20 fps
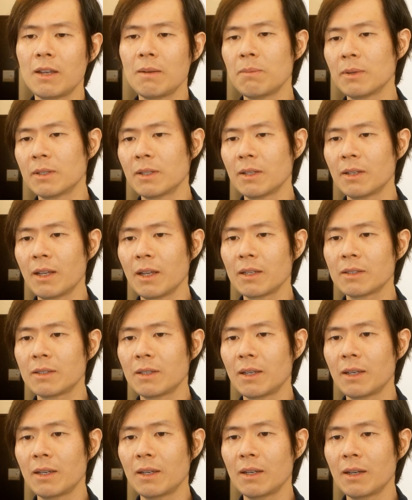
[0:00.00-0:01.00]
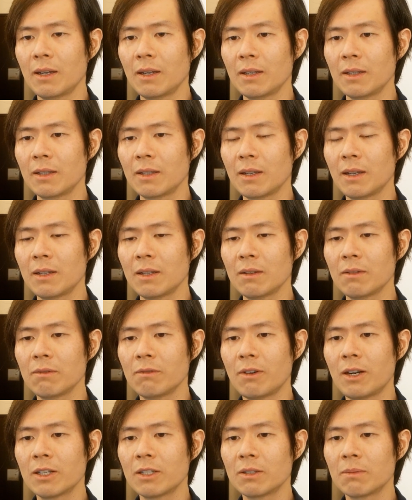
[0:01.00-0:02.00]
but the next day I kind of
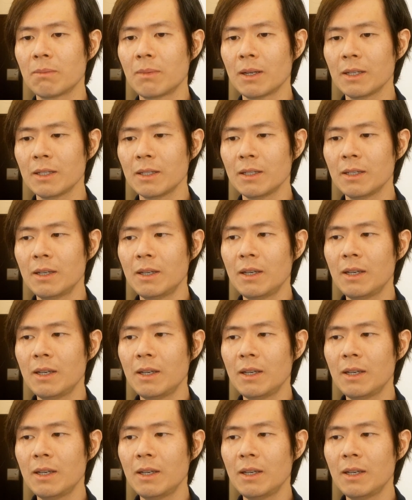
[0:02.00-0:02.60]
washed my